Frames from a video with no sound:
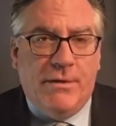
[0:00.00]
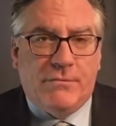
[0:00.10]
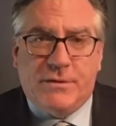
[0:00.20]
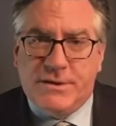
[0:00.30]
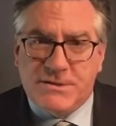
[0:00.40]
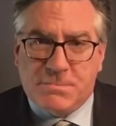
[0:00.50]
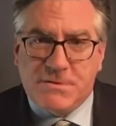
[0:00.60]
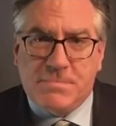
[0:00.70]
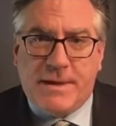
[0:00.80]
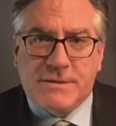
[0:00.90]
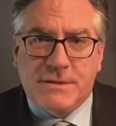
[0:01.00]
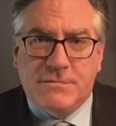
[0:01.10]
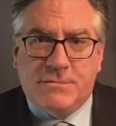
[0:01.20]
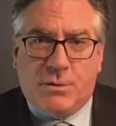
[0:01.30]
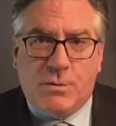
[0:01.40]
for his
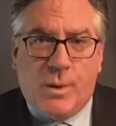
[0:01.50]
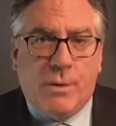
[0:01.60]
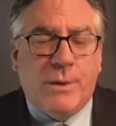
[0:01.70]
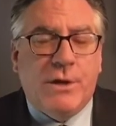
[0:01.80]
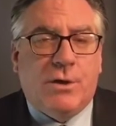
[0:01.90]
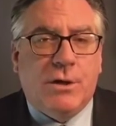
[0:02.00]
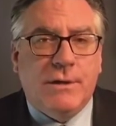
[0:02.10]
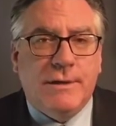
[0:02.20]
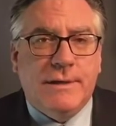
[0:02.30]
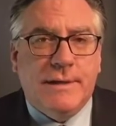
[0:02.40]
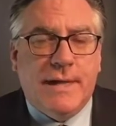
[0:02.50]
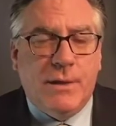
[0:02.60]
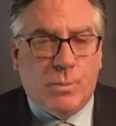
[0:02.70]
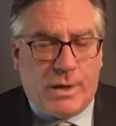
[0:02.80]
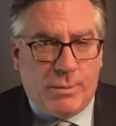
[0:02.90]
perspective on where we are
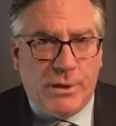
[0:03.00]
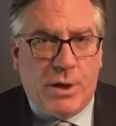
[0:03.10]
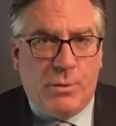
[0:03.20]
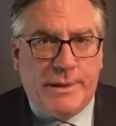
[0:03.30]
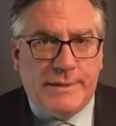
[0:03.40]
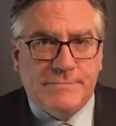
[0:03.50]
and where we're going.